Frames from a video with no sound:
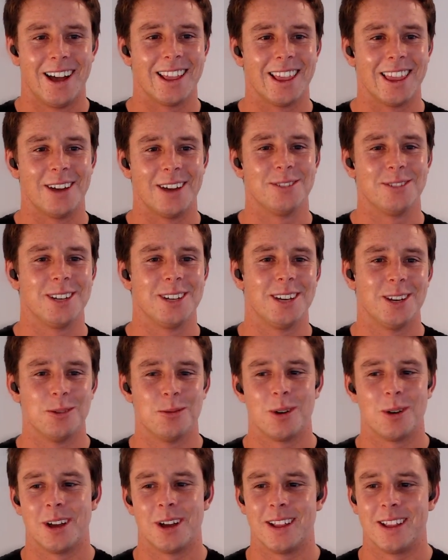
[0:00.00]
I'd love to
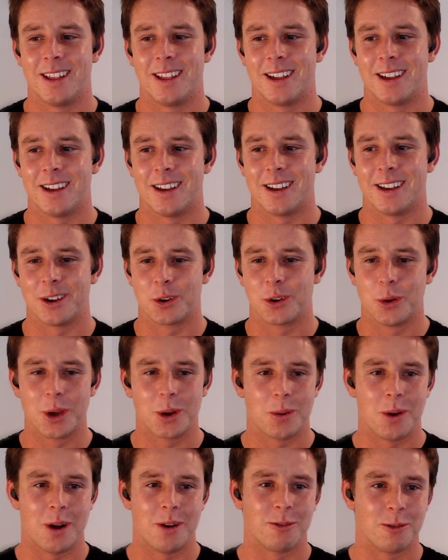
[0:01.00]
hear a
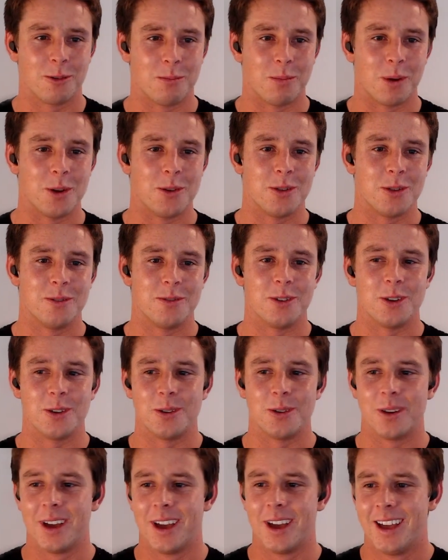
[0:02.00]
quick one from both of
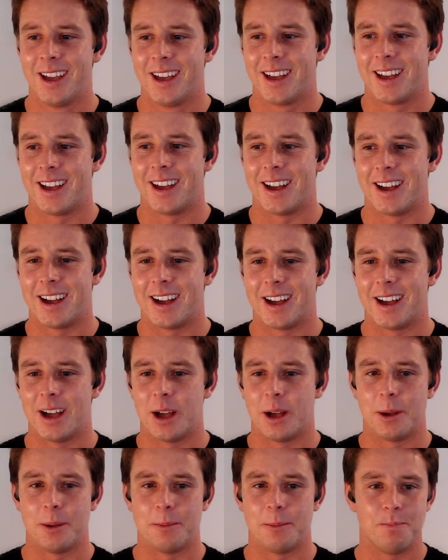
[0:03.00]
you.
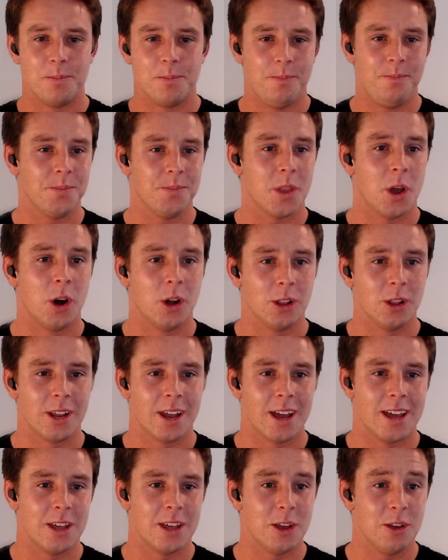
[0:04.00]
A
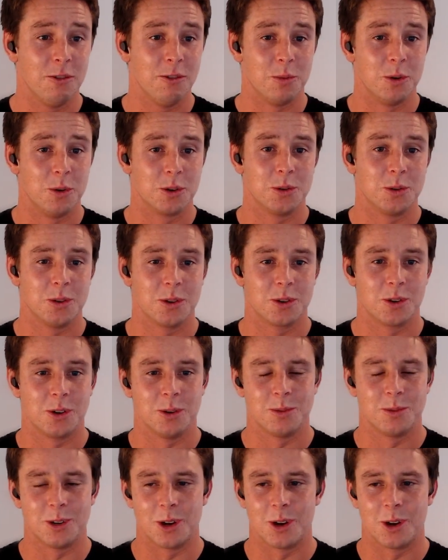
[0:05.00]
holiday that you've booked with
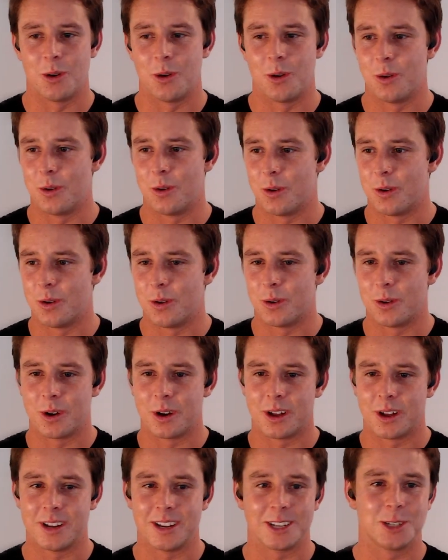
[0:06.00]
crypto,
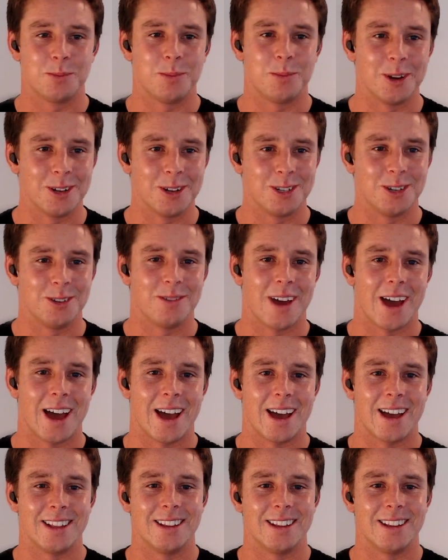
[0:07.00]
or an experience you've
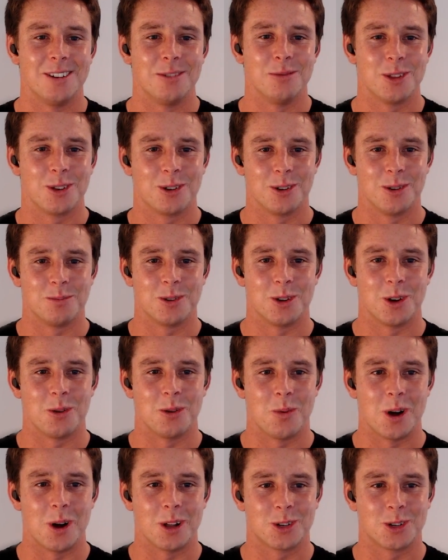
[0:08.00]
had with
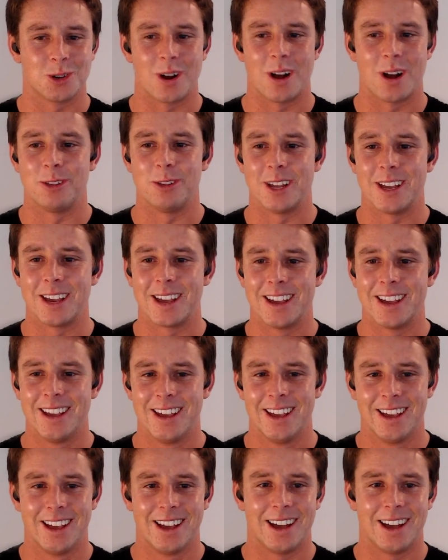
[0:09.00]
crypto while traveling.